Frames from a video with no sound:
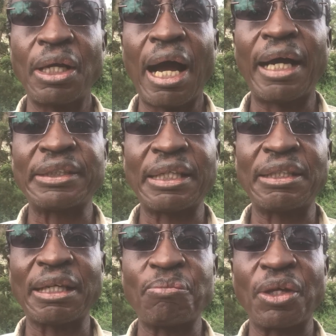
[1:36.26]
has sent
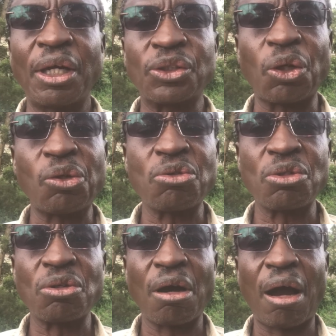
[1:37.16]
something. So
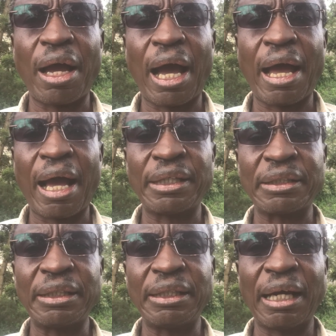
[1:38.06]
I
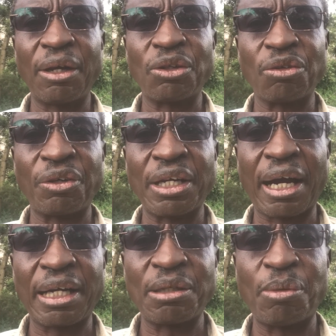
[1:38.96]
see a lot of
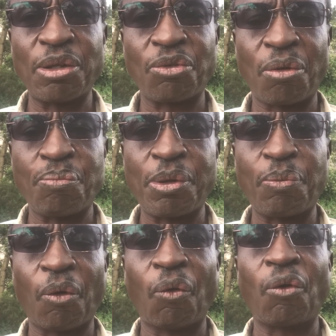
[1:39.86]
encouragement from
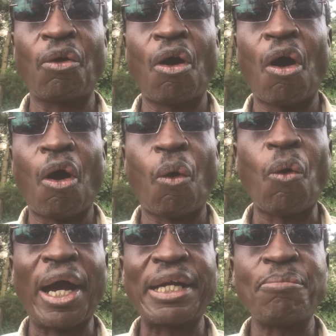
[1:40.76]
people who
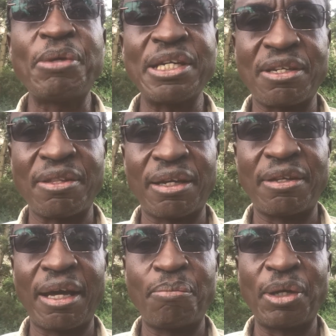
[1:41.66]
admit that
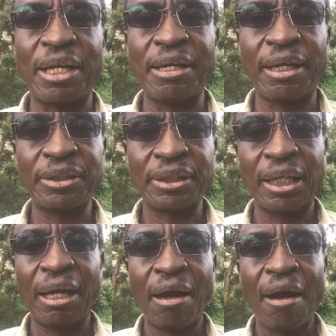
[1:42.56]
they are millennials.
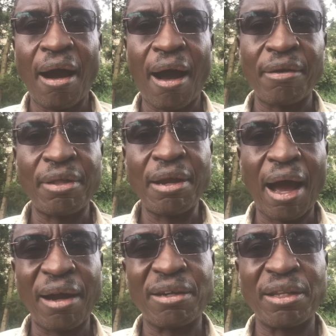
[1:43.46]
And then
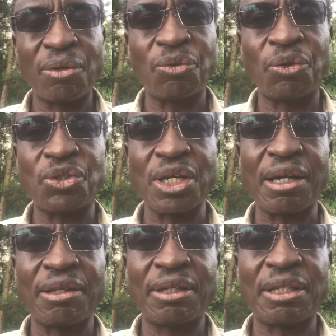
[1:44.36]
if you check
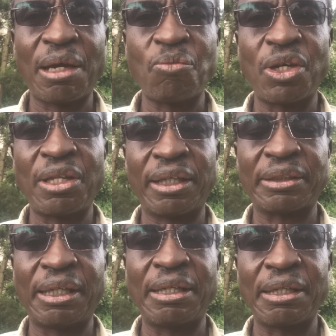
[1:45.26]
at the time when they are
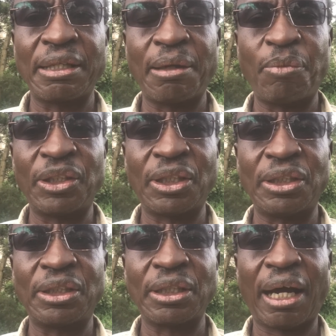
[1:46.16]
sending the
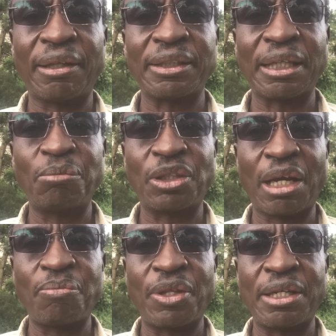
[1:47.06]
message, at the same
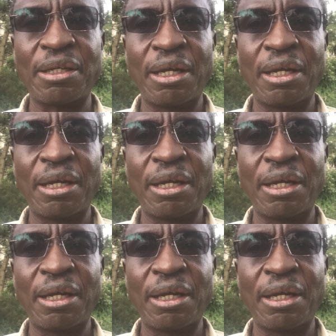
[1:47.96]
time the